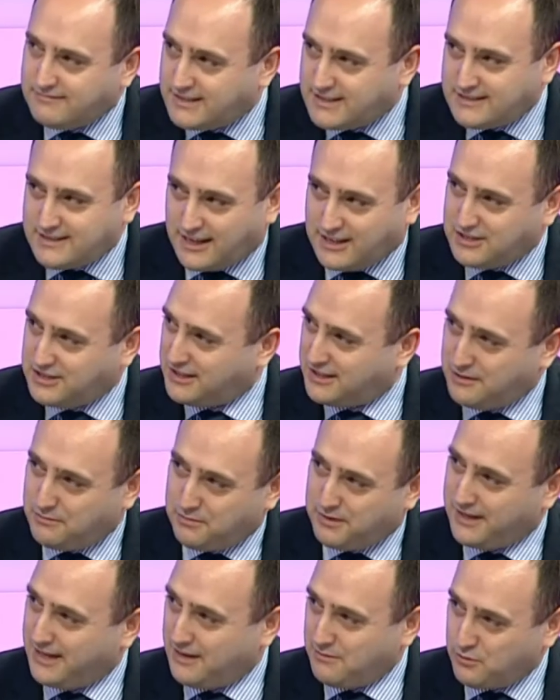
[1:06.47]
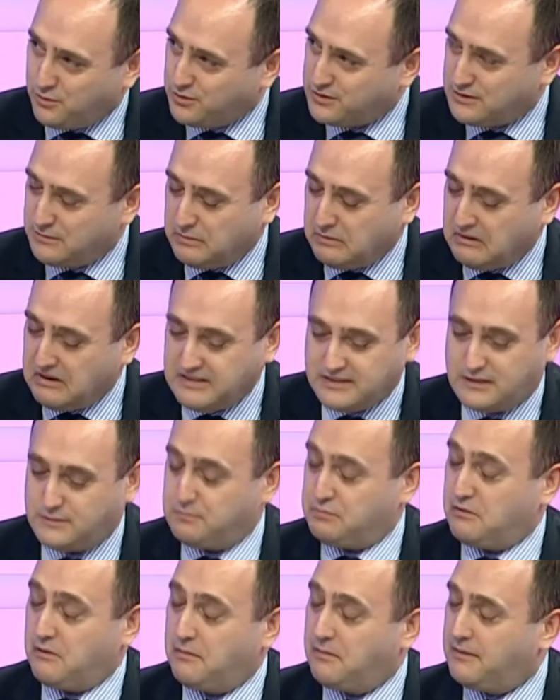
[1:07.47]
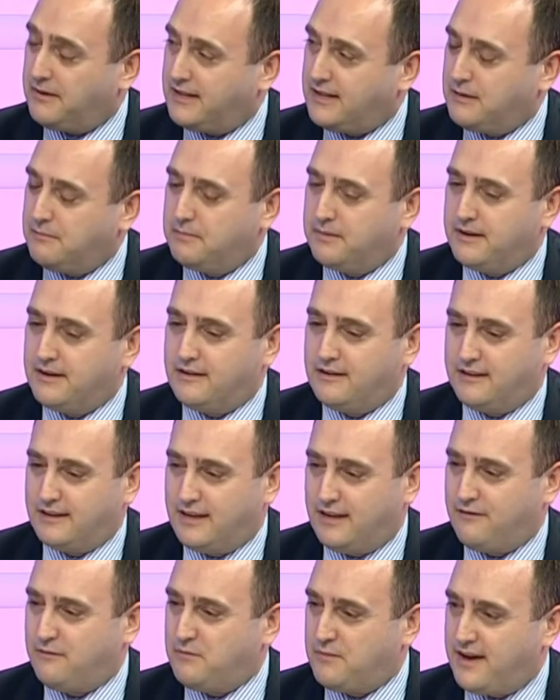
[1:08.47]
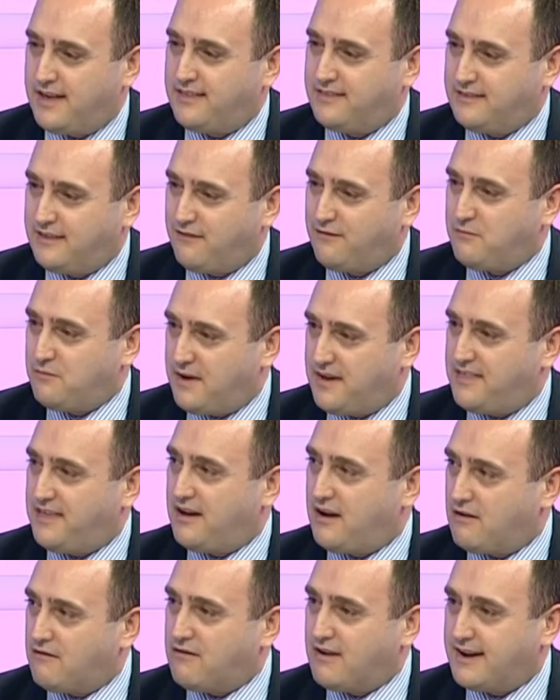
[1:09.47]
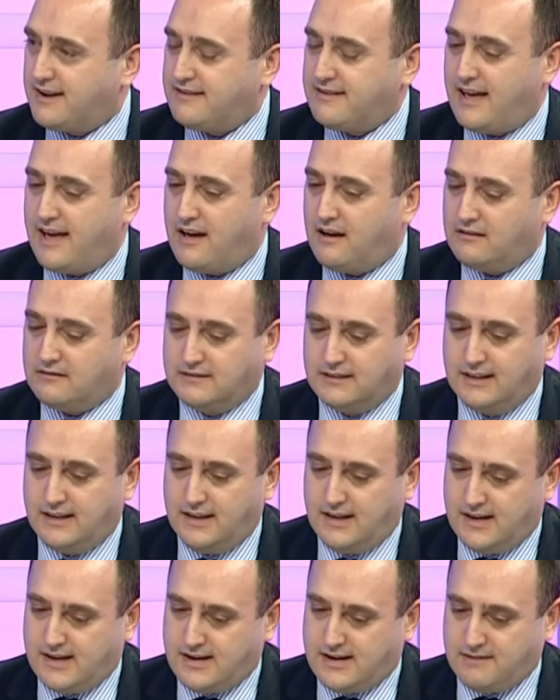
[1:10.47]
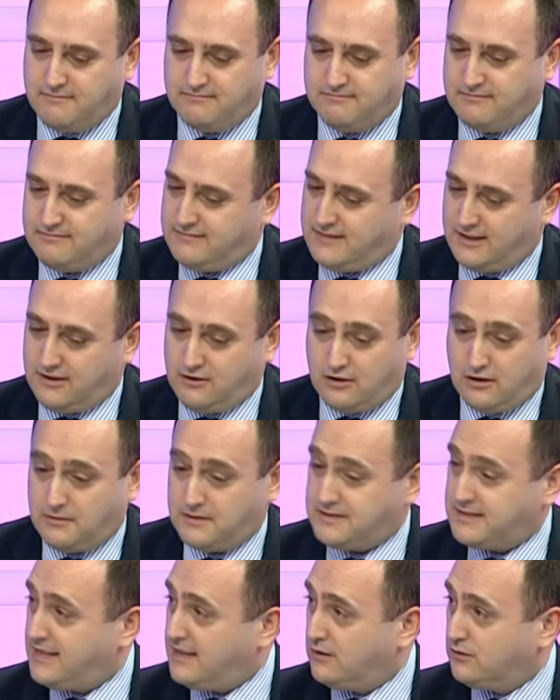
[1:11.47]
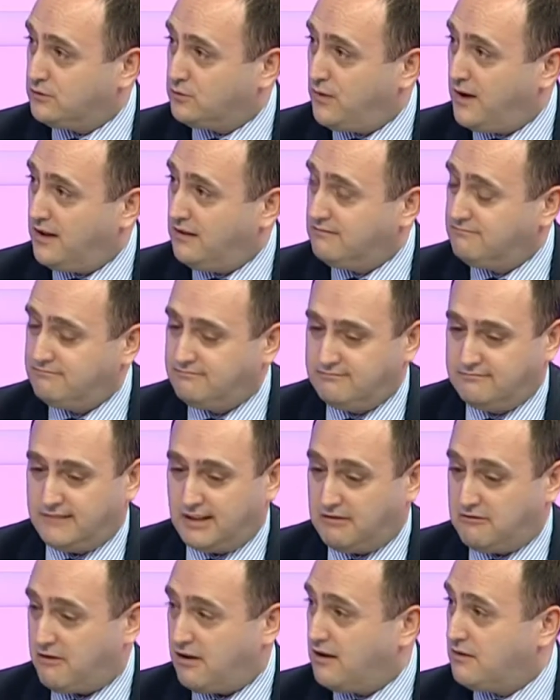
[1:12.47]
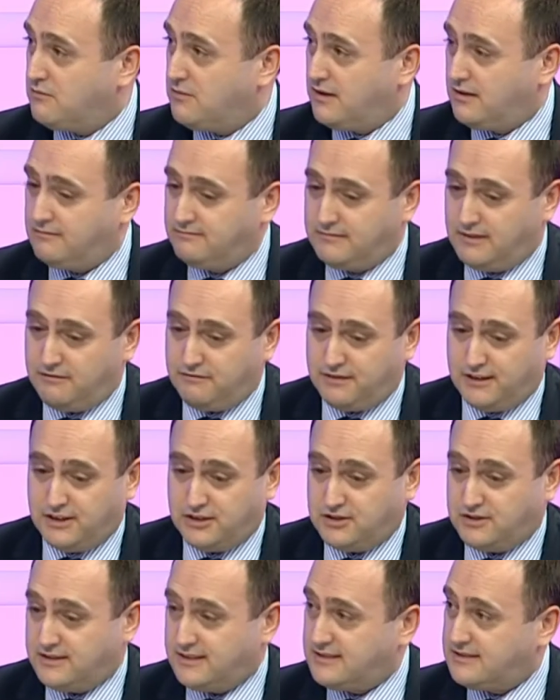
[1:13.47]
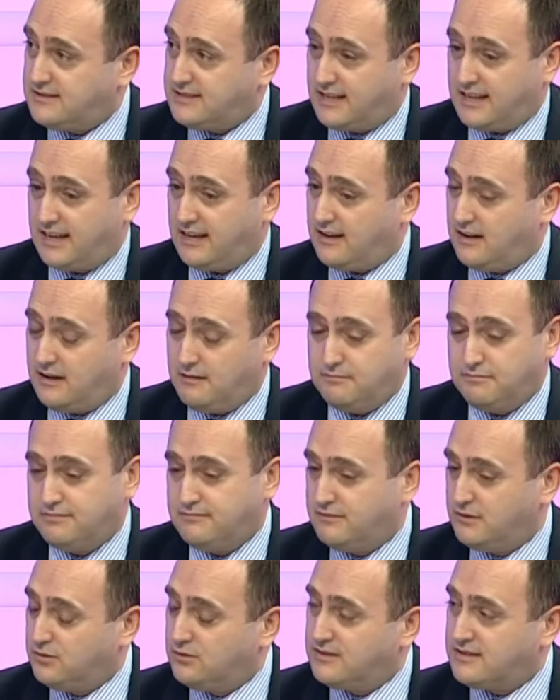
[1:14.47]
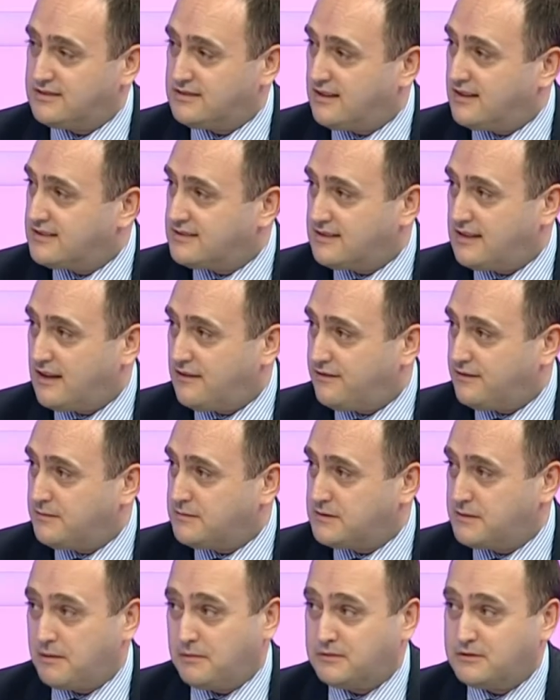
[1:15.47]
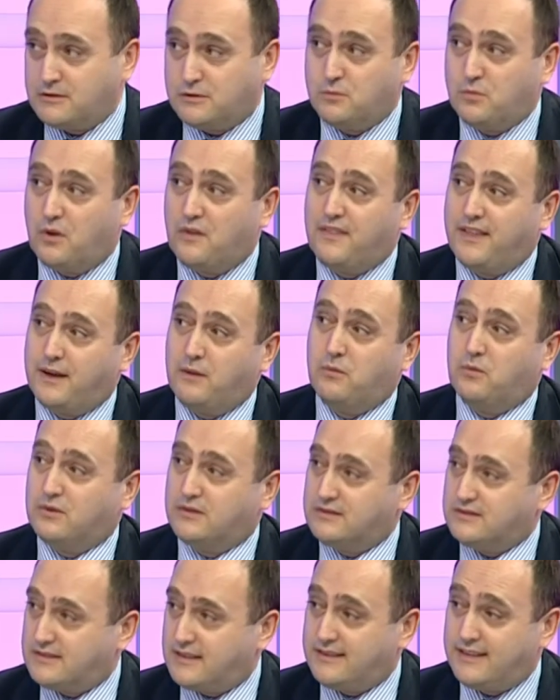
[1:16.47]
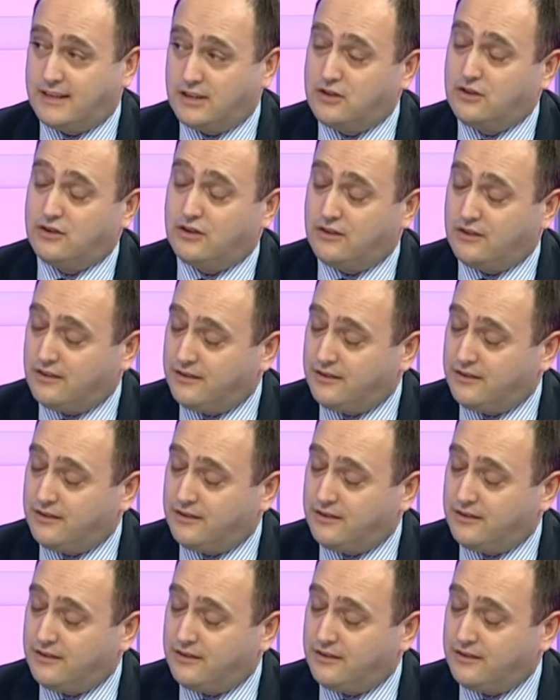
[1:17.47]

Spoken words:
Is next year going to bring any more surprises? Probably, but given where they are right now, the economy's healed well, they're growing well, inflation is ticking up, all the signs are there for them to be able to do what they want, and they could.